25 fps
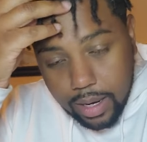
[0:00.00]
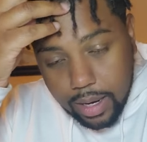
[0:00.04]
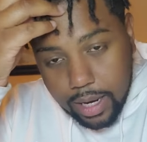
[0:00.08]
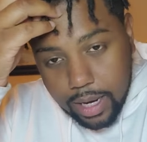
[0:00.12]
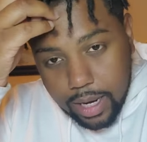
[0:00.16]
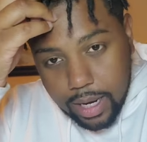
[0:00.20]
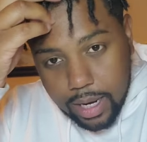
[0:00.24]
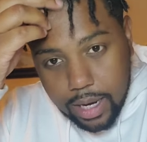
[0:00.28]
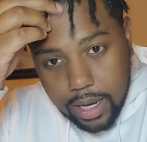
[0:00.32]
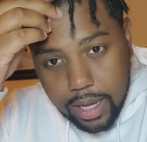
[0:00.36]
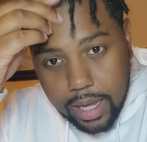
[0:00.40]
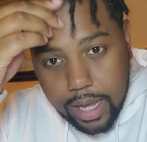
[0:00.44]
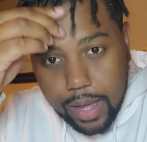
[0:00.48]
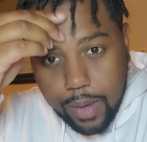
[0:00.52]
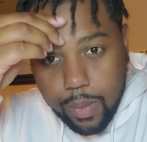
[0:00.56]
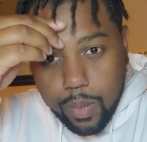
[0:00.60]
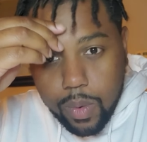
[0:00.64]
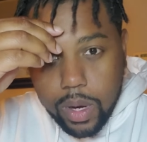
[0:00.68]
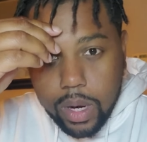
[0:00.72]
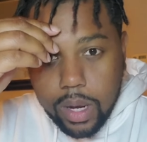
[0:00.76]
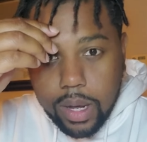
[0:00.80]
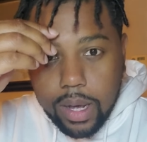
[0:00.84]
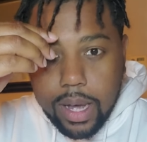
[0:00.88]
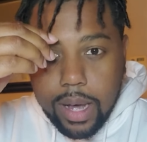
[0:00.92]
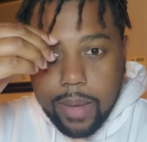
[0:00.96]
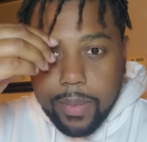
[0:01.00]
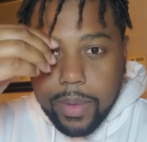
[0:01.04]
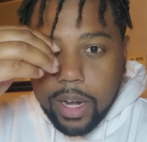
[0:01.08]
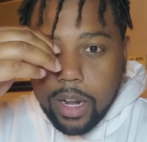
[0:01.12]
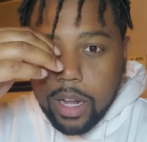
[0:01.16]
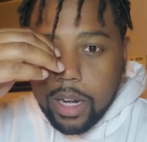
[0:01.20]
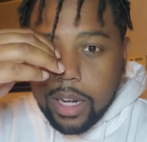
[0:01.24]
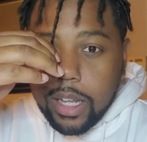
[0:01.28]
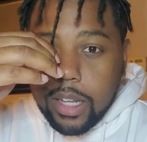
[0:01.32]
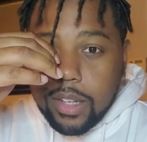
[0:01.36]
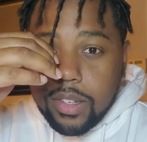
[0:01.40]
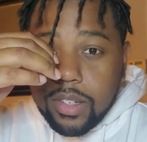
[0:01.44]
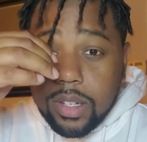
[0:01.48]
did he want to come and
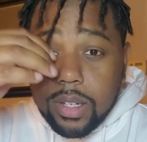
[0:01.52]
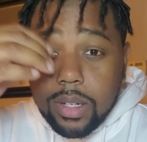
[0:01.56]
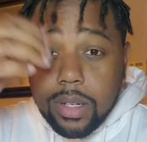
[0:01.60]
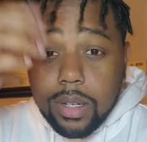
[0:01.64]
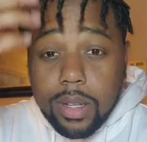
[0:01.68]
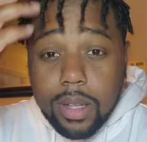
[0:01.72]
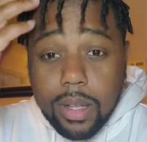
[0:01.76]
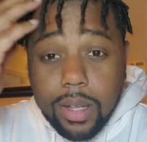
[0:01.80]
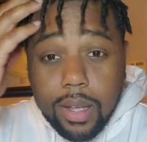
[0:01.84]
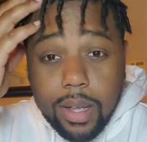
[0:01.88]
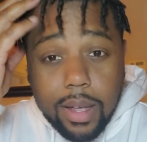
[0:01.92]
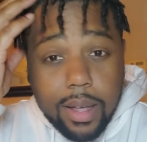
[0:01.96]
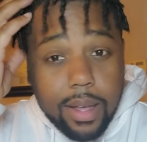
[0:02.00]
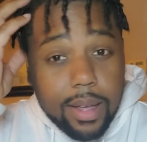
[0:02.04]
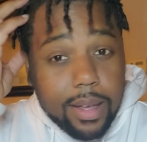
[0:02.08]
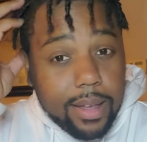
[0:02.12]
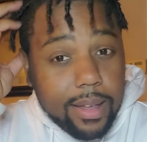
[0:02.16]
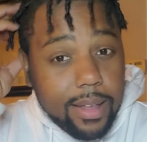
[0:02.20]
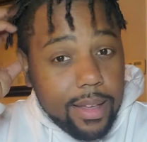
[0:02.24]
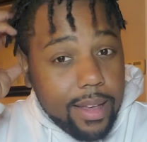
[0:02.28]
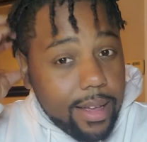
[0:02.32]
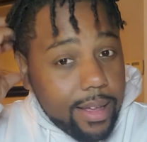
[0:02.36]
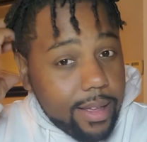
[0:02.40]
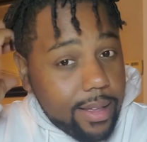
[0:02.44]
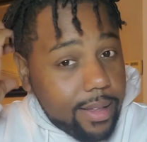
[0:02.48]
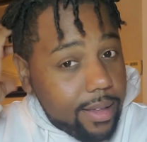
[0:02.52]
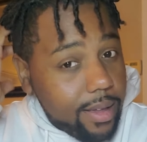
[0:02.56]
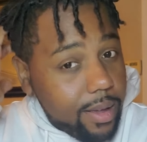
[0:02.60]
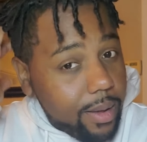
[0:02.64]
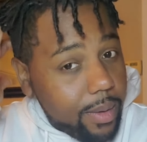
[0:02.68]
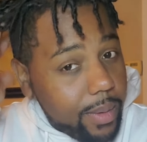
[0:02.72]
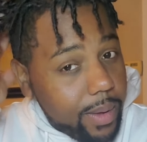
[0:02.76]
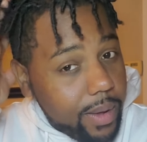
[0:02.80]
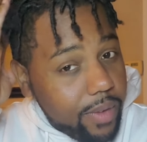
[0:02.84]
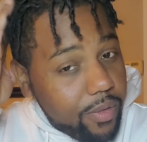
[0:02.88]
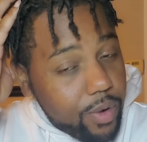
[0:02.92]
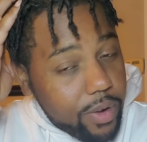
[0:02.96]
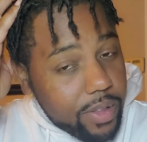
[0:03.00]
audition?
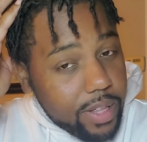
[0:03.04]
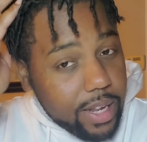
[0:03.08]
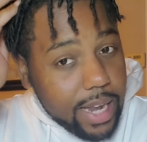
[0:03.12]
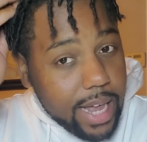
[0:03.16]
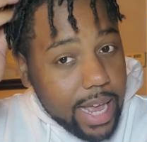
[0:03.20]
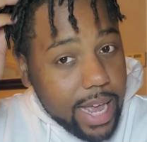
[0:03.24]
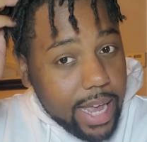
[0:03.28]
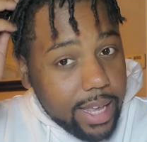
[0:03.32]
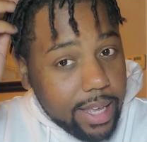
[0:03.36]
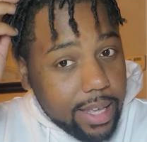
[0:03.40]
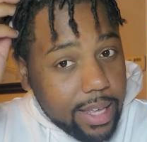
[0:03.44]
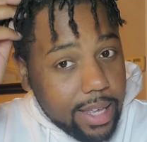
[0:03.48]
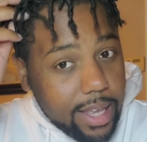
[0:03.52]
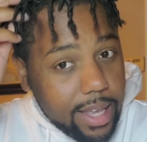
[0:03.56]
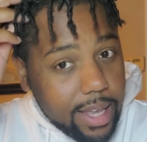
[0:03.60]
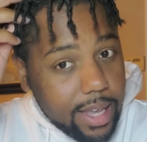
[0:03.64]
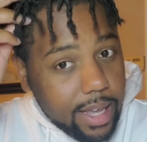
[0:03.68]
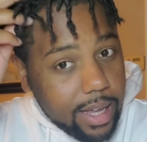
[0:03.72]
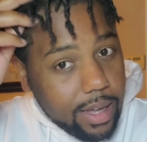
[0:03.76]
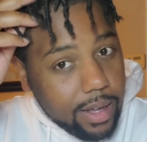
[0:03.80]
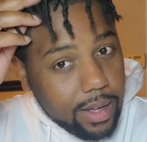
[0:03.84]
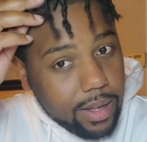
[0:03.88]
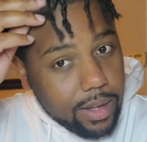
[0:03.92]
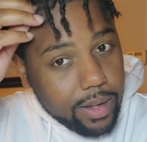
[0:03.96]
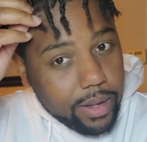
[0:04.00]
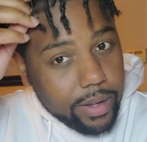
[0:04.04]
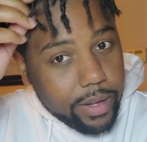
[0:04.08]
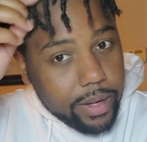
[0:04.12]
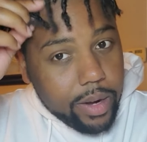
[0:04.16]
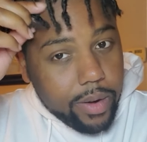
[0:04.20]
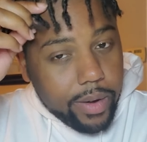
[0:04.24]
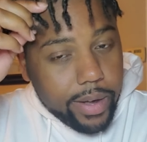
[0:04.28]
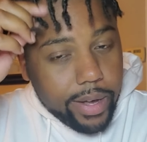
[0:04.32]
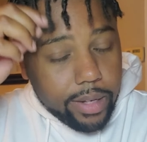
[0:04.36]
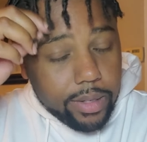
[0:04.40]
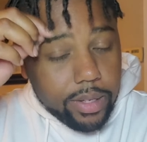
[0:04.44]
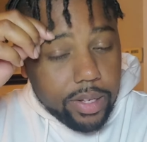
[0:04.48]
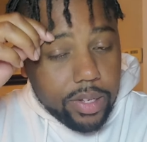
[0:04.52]
Because for The Lion King, you
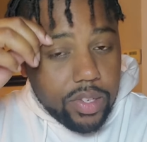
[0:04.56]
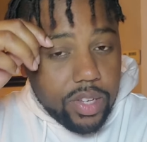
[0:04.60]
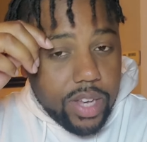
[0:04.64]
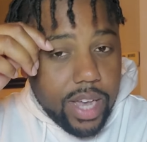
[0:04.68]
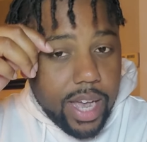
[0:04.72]
know, Elton